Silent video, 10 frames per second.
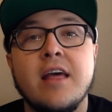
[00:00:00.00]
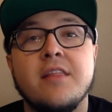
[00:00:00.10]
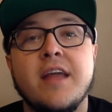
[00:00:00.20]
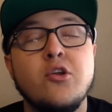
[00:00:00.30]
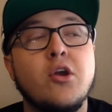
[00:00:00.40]

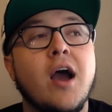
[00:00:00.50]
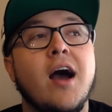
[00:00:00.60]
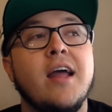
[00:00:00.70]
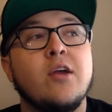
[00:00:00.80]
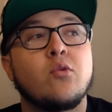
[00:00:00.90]
Then you
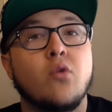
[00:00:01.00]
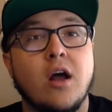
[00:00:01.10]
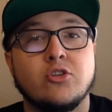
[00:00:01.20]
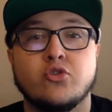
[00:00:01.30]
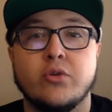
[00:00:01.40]
got
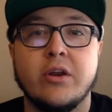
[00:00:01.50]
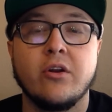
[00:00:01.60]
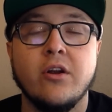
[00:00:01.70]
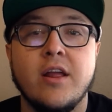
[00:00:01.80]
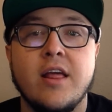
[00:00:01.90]
Rod
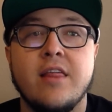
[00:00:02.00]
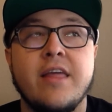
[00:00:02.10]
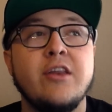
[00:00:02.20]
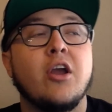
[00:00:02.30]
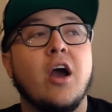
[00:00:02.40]
Streater,
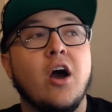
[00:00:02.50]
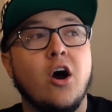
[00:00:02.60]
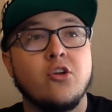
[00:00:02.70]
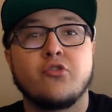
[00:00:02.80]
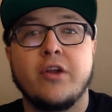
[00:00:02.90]
then you got
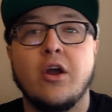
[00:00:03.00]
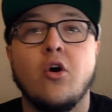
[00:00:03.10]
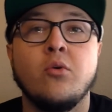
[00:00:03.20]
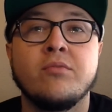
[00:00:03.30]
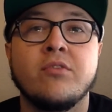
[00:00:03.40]
Andre
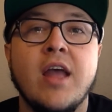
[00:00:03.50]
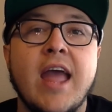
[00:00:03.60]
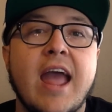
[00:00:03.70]
Holmes.